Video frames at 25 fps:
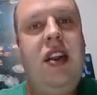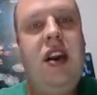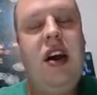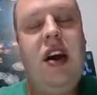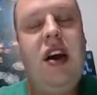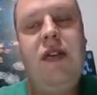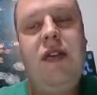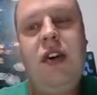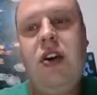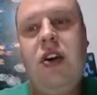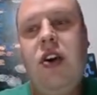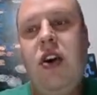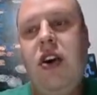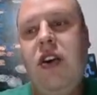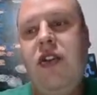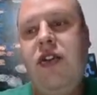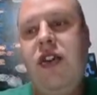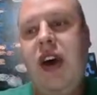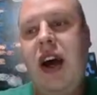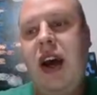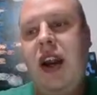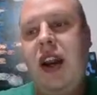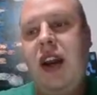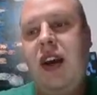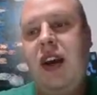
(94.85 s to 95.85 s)
The covered call
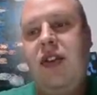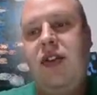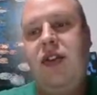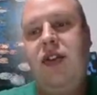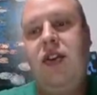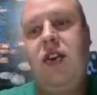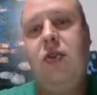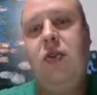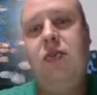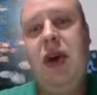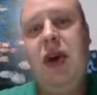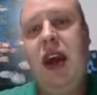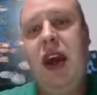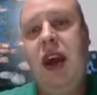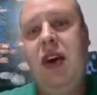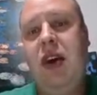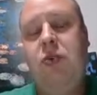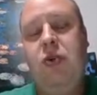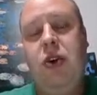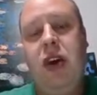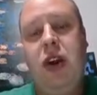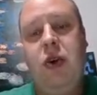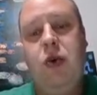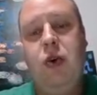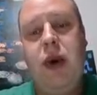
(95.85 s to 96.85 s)
side is still paying
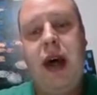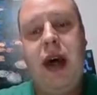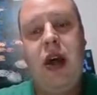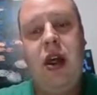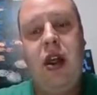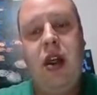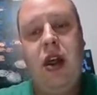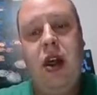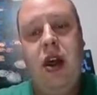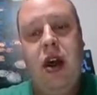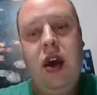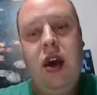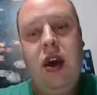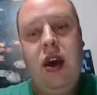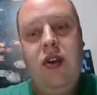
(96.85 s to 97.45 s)
pretty well.